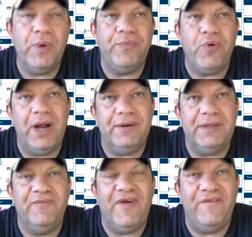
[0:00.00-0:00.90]
We
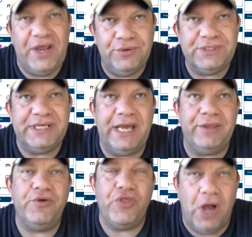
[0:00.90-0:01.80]
brought vendors
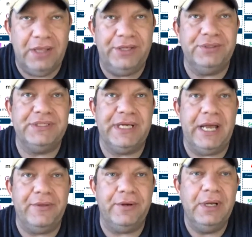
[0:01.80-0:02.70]
together, thought leaders
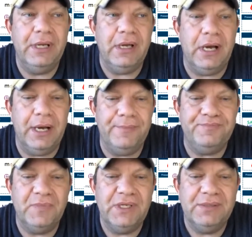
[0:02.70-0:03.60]
together,
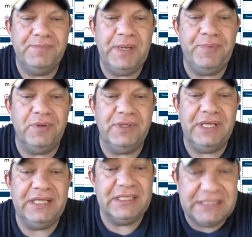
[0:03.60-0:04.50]
people
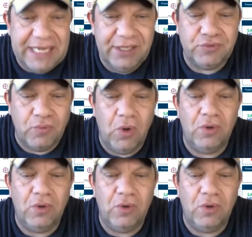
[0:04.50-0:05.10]
in the sales